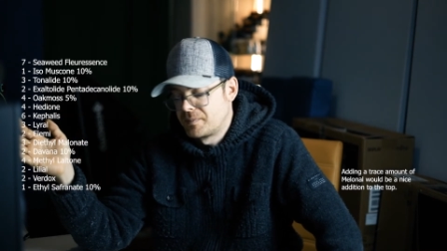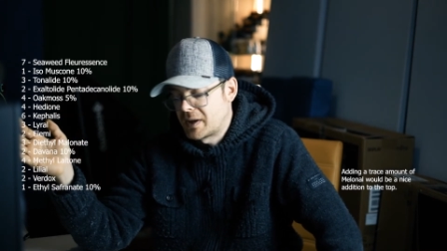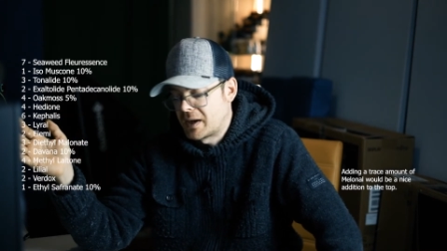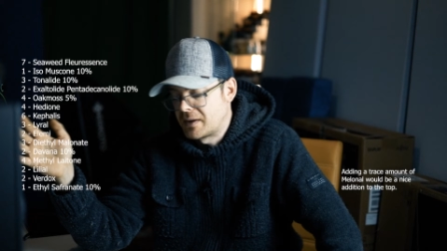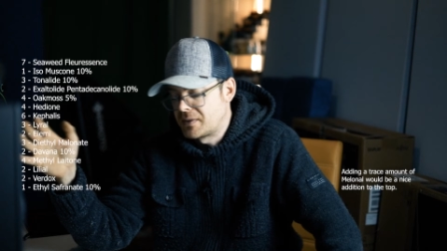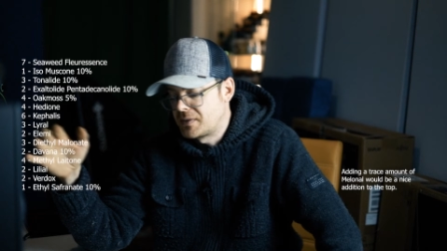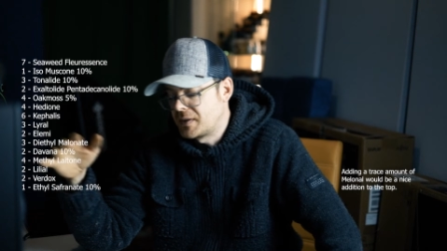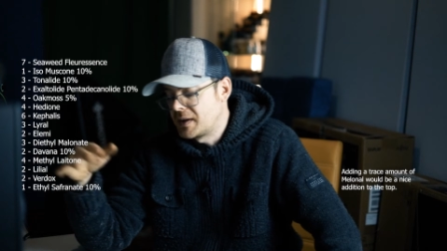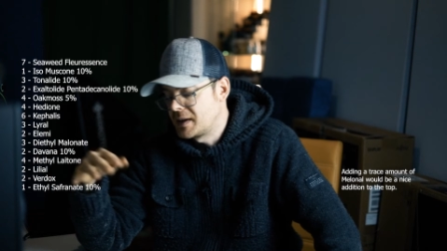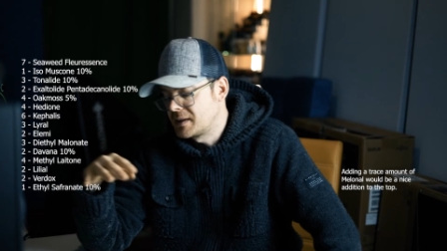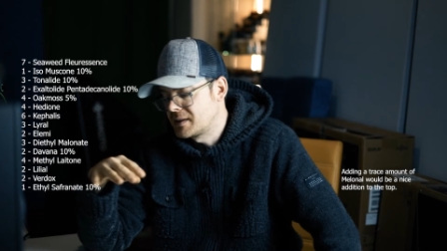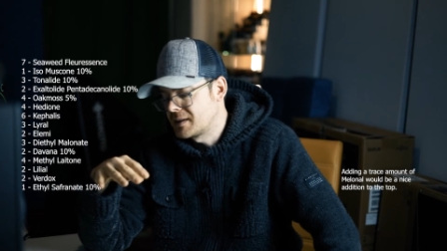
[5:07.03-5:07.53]
I
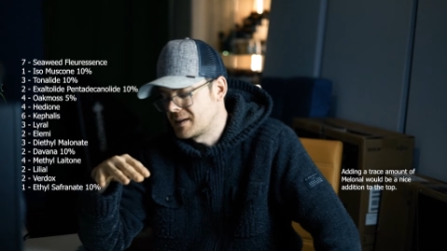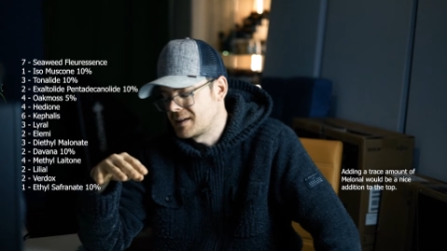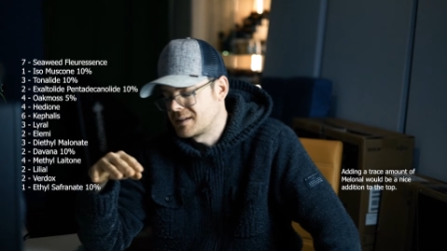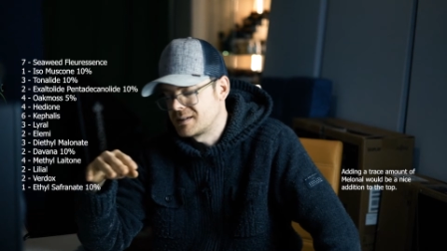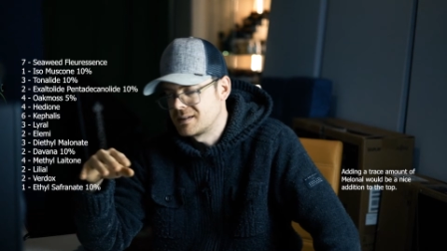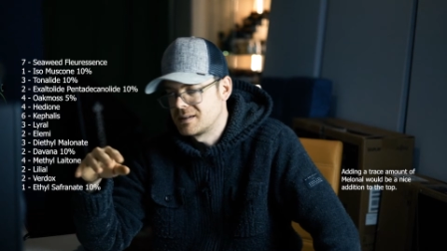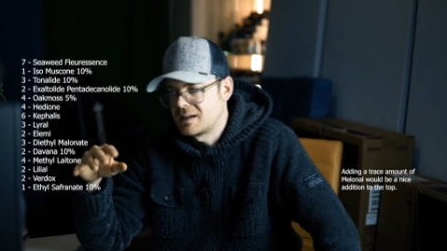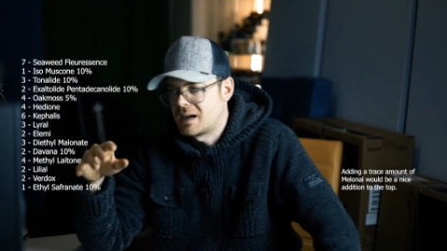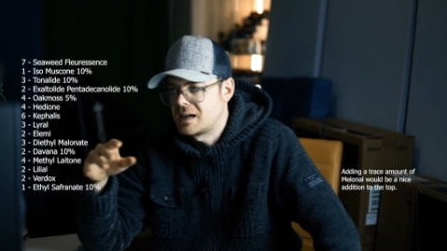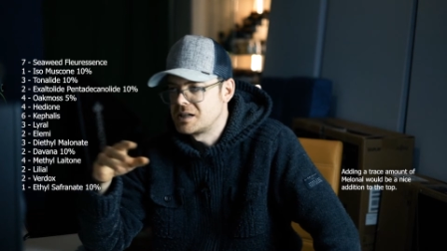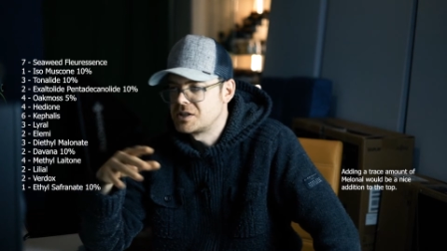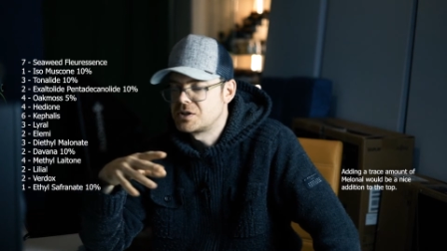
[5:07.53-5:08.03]
think that
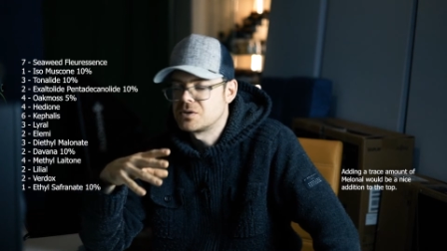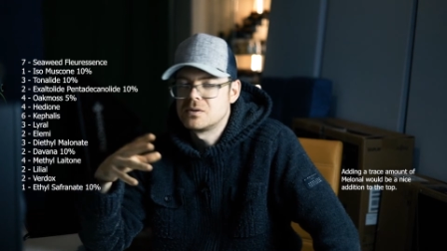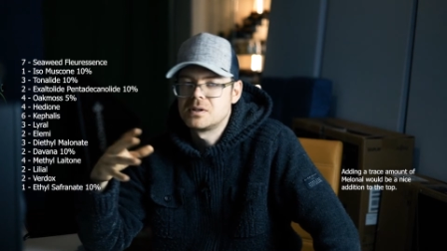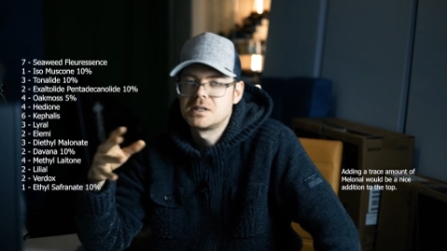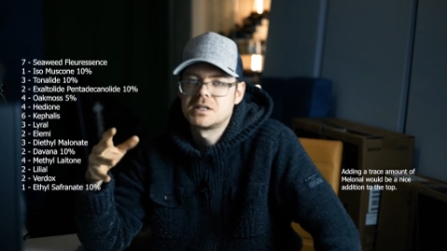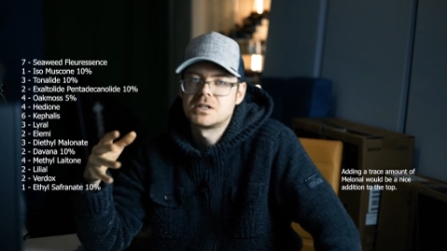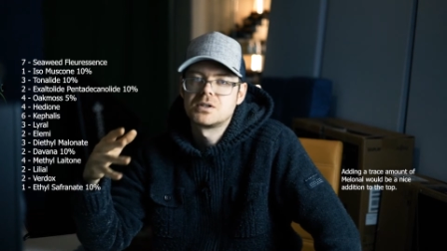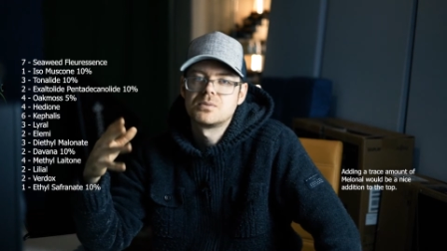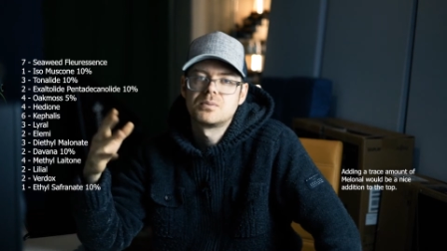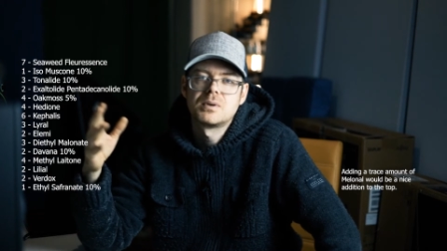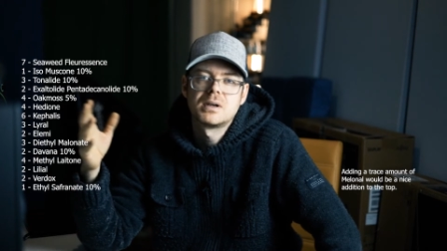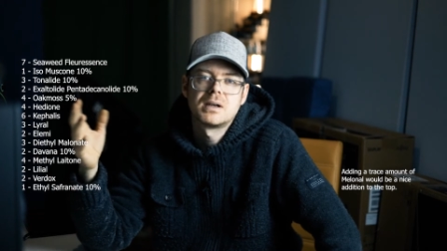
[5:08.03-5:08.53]
Iso
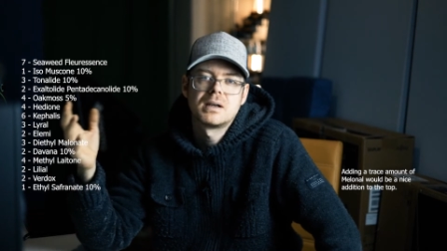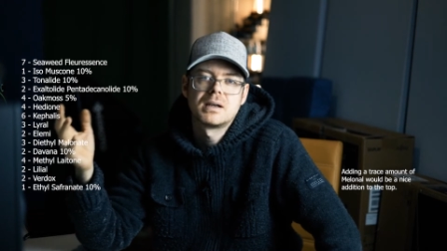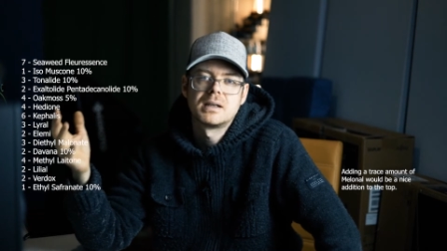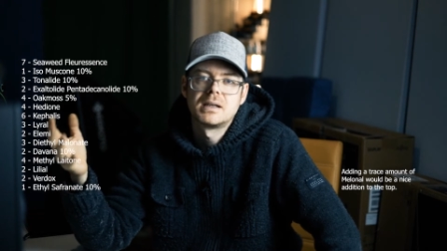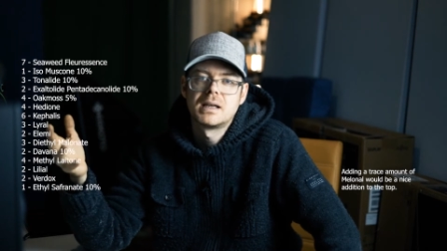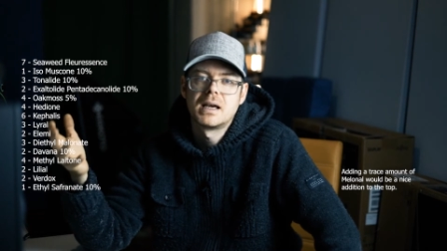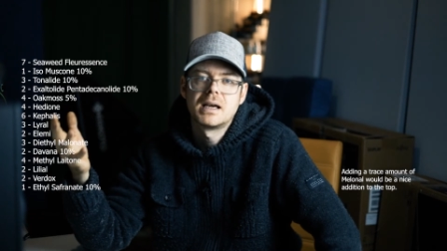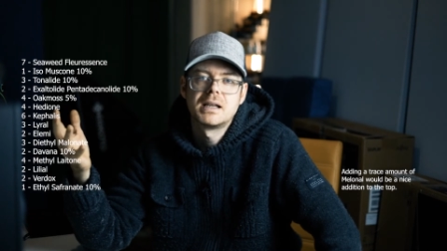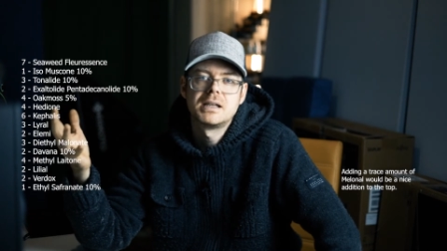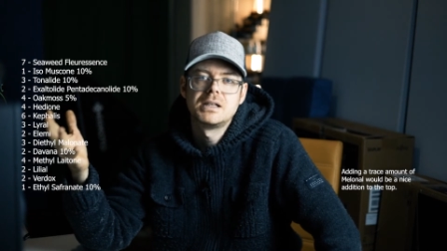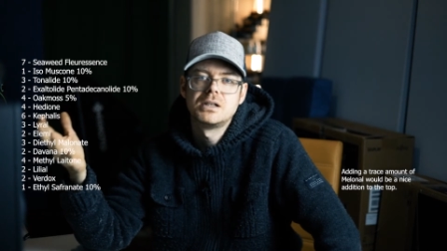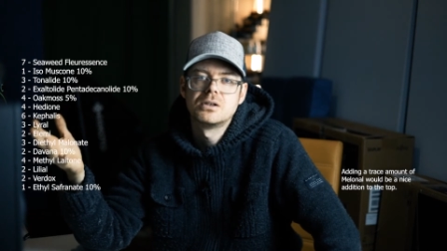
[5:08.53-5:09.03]
Super and
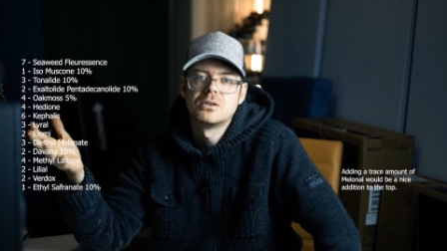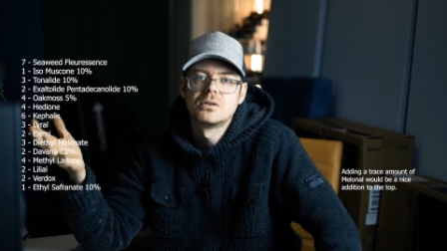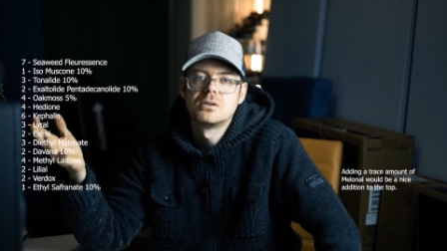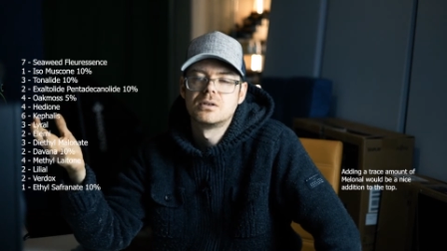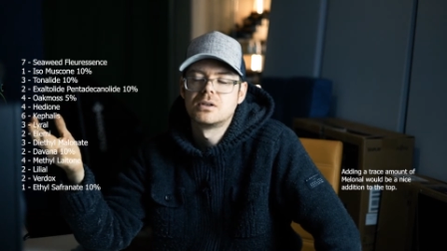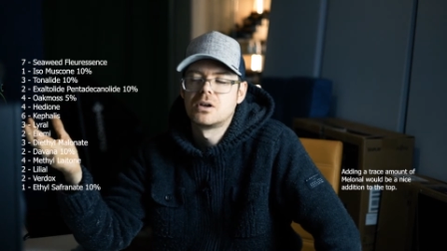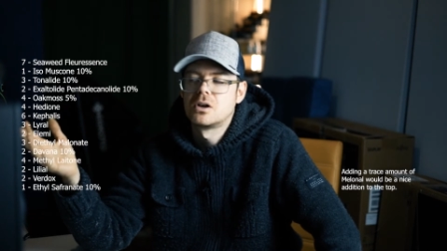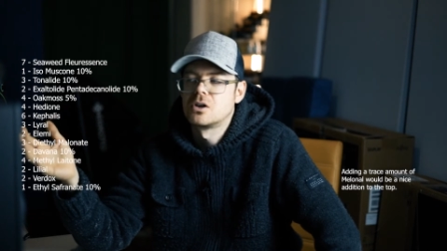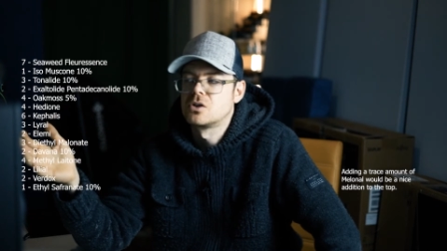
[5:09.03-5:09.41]
hedione